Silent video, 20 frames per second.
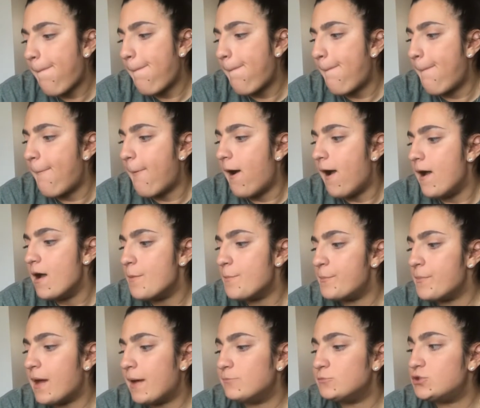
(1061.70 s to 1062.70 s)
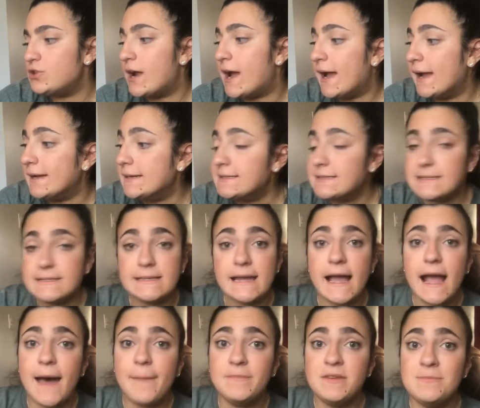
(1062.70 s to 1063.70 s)
But I'm trying to stay
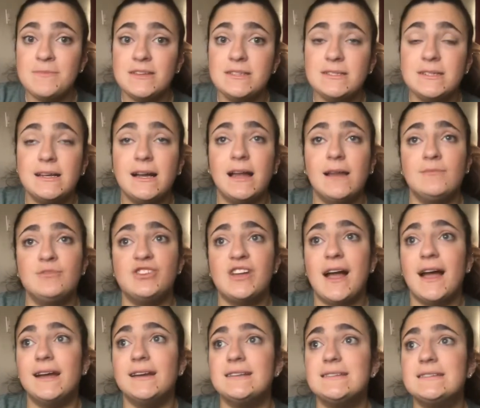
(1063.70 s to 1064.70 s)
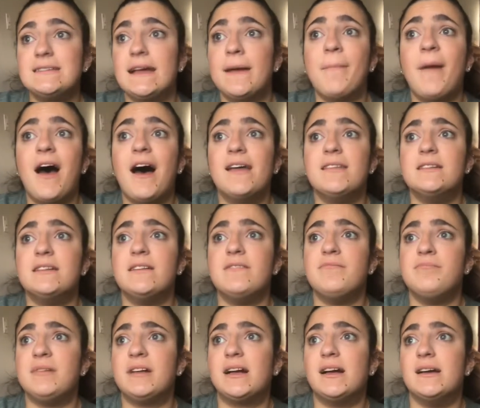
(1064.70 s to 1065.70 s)
optimistic, and I'm trying to stay positive,
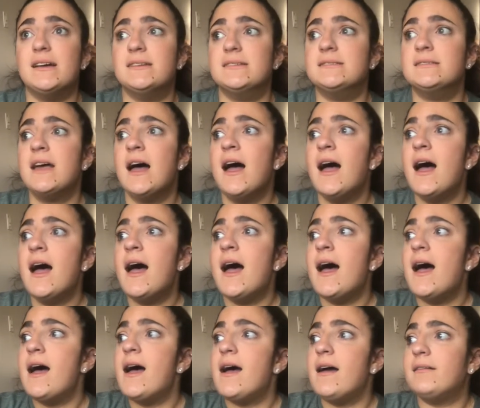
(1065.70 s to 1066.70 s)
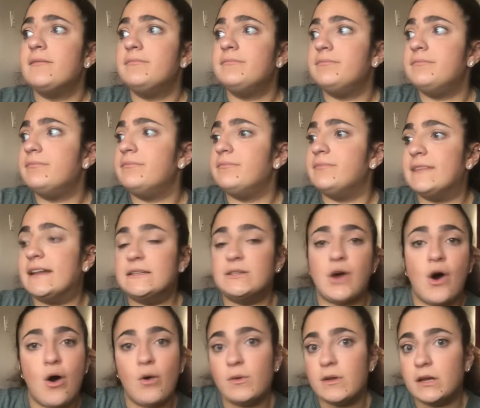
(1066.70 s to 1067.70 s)
because that's
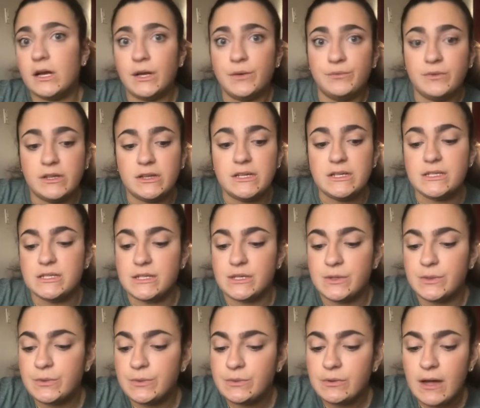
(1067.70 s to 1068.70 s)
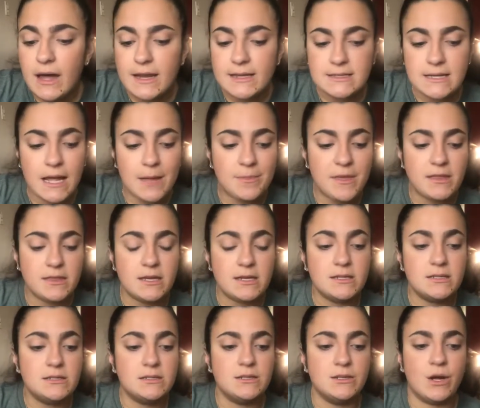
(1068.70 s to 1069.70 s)
all we can really do at a time like
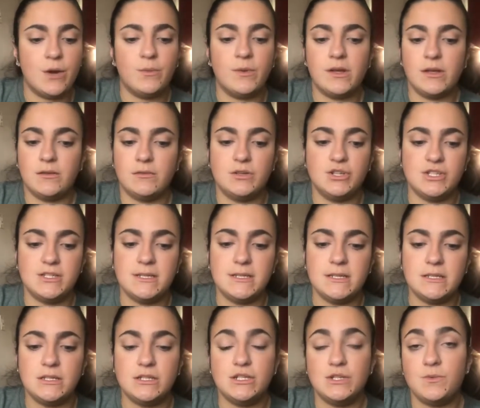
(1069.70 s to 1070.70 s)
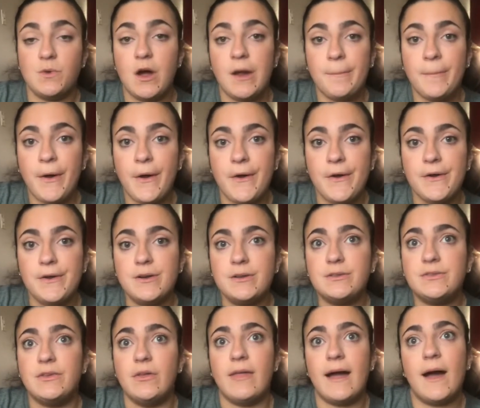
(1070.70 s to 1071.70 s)
this. You know, we just need to do our part
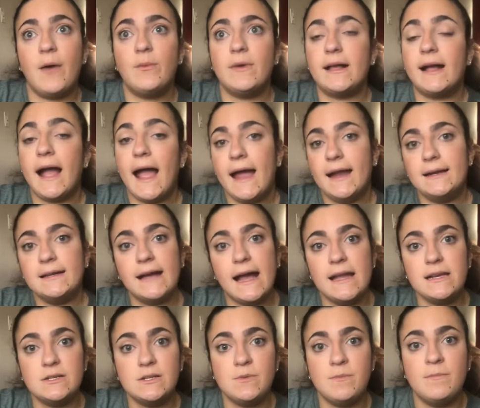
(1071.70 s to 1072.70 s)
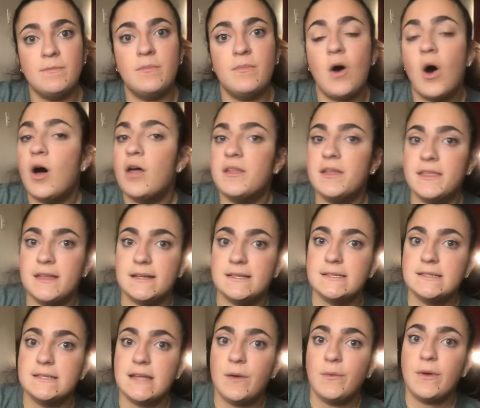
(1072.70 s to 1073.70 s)
so that we can get to all the things
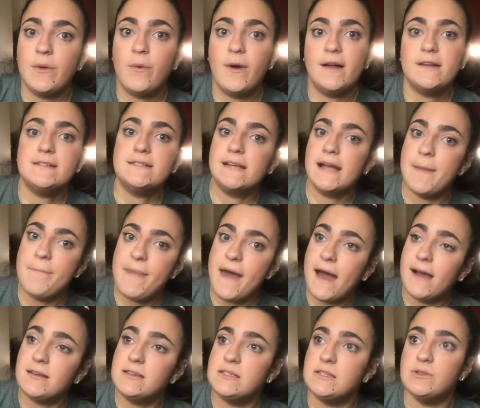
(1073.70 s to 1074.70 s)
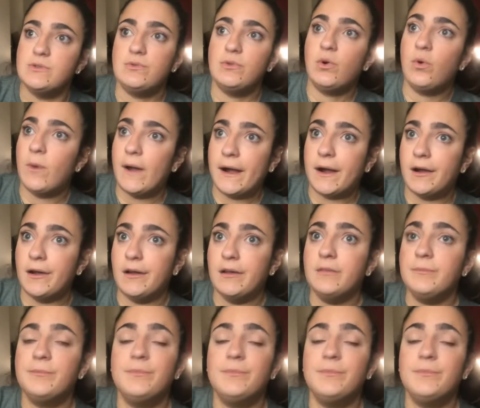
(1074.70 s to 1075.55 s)
that we want to get back to quicker.